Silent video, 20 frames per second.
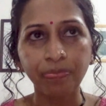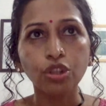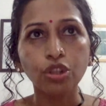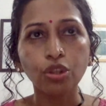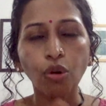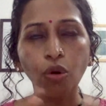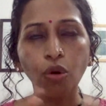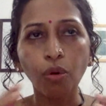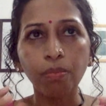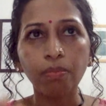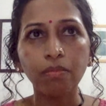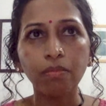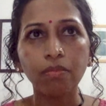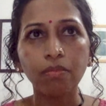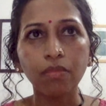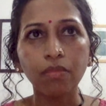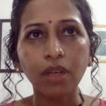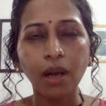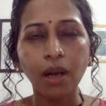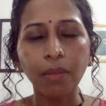So
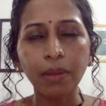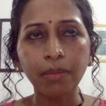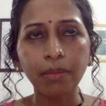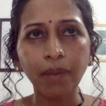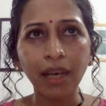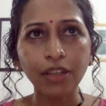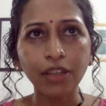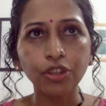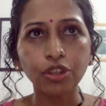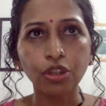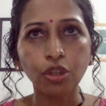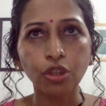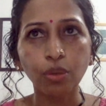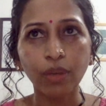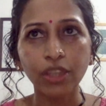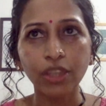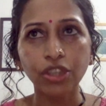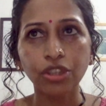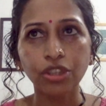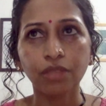coming back to your
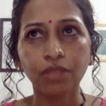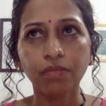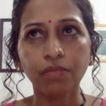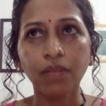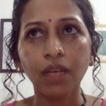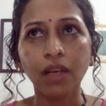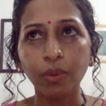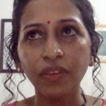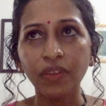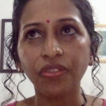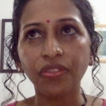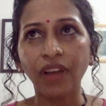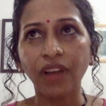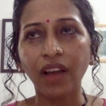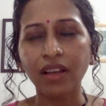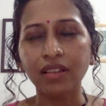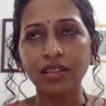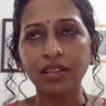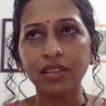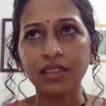question, with
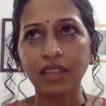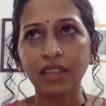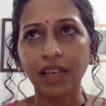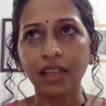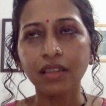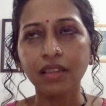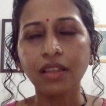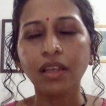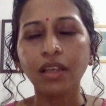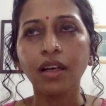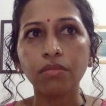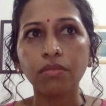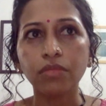that said,